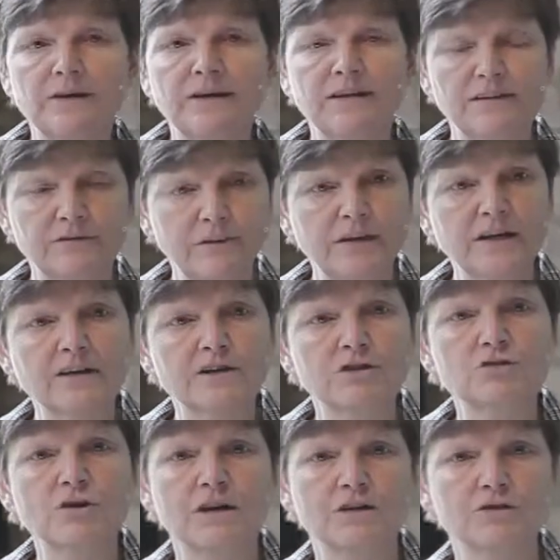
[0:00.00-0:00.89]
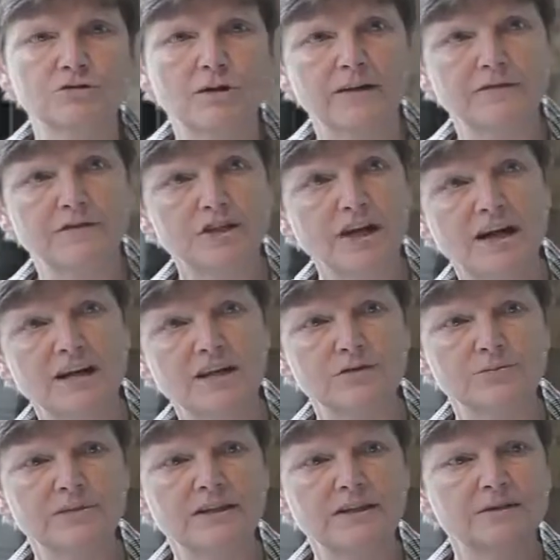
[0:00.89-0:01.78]
because if we're going to try and drive
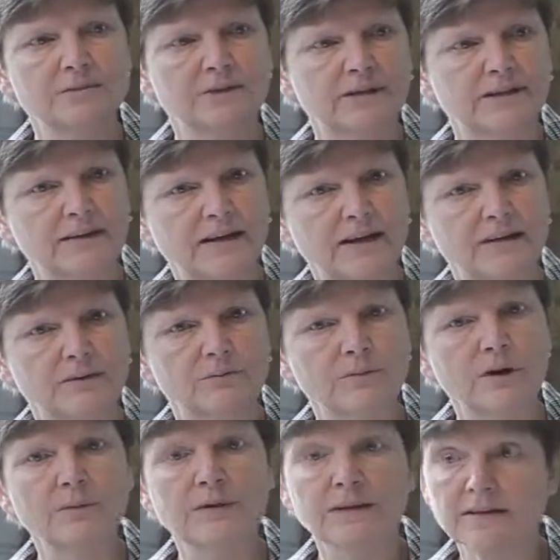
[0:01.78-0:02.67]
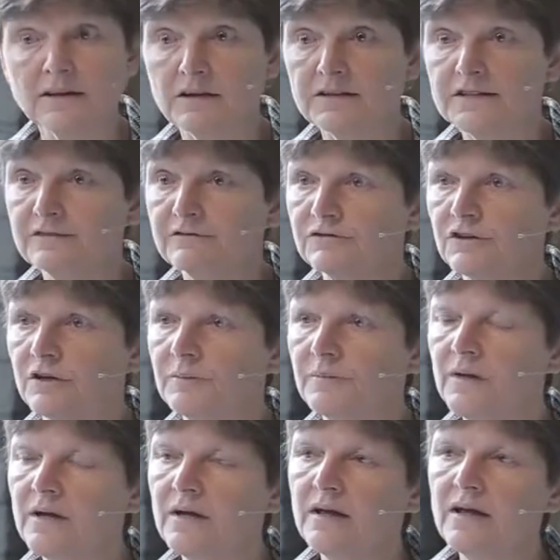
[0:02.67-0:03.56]
change, we need to understand where we're starting from,